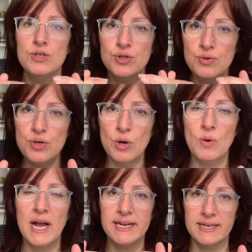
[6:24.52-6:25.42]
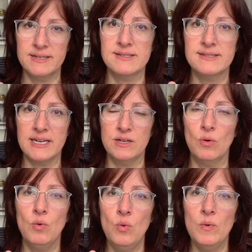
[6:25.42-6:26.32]
to know and understand
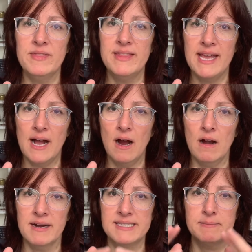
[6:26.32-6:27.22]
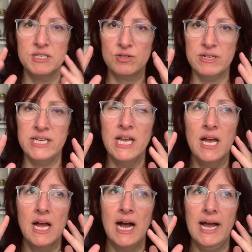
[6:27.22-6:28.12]
who they are. Especially,
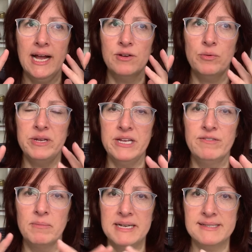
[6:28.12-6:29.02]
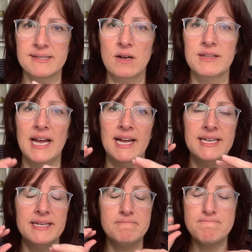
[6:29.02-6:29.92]
I had a reading for my son and
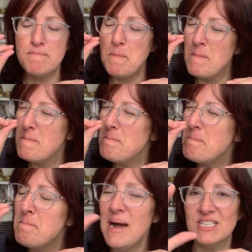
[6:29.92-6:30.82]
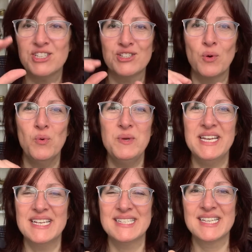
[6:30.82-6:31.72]
it matched who
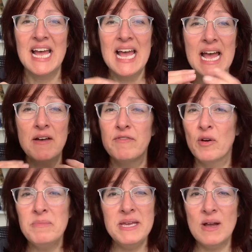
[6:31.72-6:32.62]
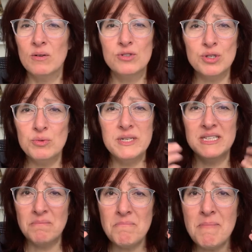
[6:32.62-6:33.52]
he is. For me, too, it
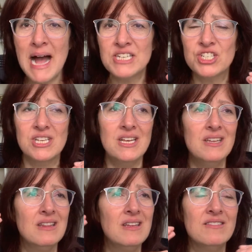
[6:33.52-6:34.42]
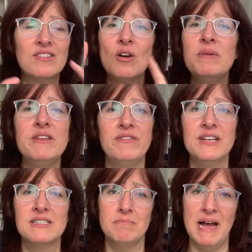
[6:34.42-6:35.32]
matched. It So many
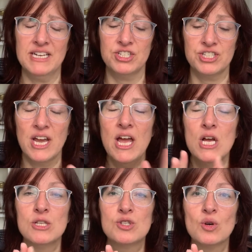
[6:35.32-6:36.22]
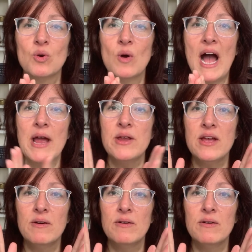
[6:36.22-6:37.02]
things matched. So I